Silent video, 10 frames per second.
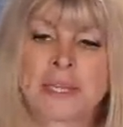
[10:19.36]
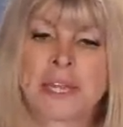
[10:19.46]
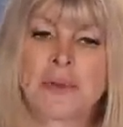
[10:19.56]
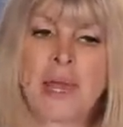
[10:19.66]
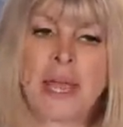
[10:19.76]

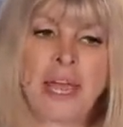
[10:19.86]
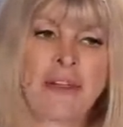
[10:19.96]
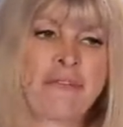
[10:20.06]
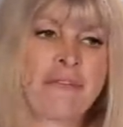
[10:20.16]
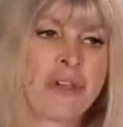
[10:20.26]
So
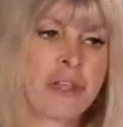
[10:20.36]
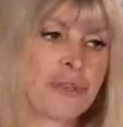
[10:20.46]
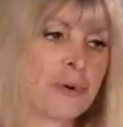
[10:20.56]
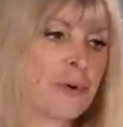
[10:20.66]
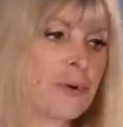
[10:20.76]
every
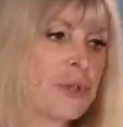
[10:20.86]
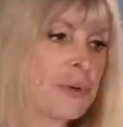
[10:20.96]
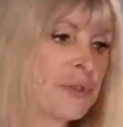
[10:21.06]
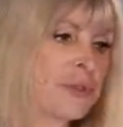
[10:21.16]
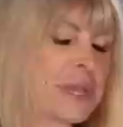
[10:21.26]
thought
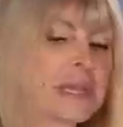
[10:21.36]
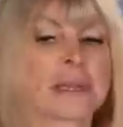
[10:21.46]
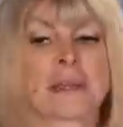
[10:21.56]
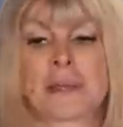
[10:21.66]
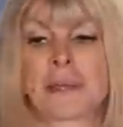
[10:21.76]
you
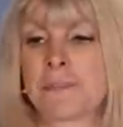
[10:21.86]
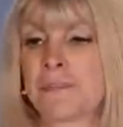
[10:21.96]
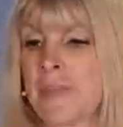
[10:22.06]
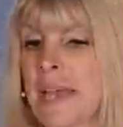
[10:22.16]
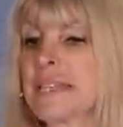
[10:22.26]
think
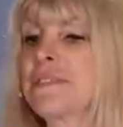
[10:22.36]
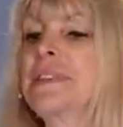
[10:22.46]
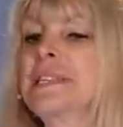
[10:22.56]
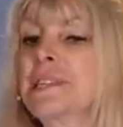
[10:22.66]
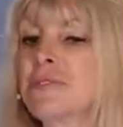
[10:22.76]
has a
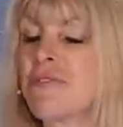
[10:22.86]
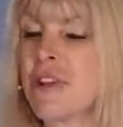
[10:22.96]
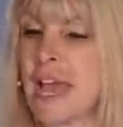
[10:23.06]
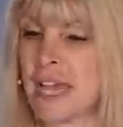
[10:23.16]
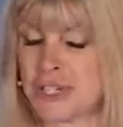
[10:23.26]
physical
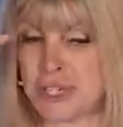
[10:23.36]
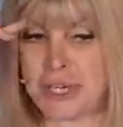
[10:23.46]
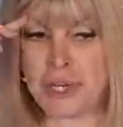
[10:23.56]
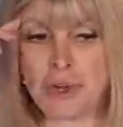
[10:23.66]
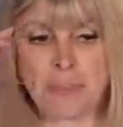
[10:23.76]
reaction
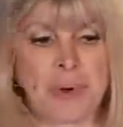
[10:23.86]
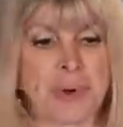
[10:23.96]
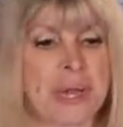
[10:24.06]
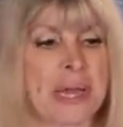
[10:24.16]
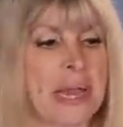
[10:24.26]
in your
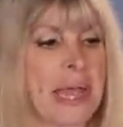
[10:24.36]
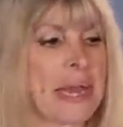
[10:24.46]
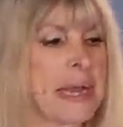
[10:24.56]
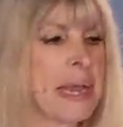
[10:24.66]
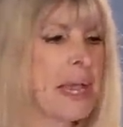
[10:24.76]
body,
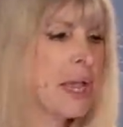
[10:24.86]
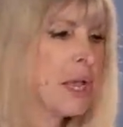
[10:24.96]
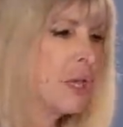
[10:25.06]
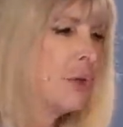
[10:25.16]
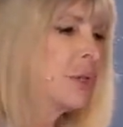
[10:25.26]
and
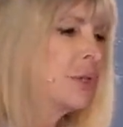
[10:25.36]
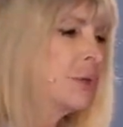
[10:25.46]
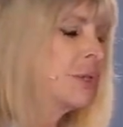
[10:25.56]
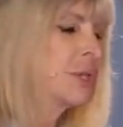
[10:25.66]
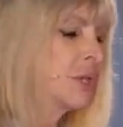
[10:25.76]
you can
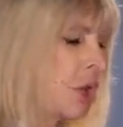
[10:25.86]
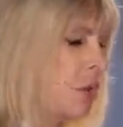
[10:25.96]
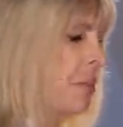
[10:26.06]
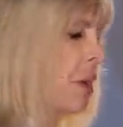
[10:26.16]
do so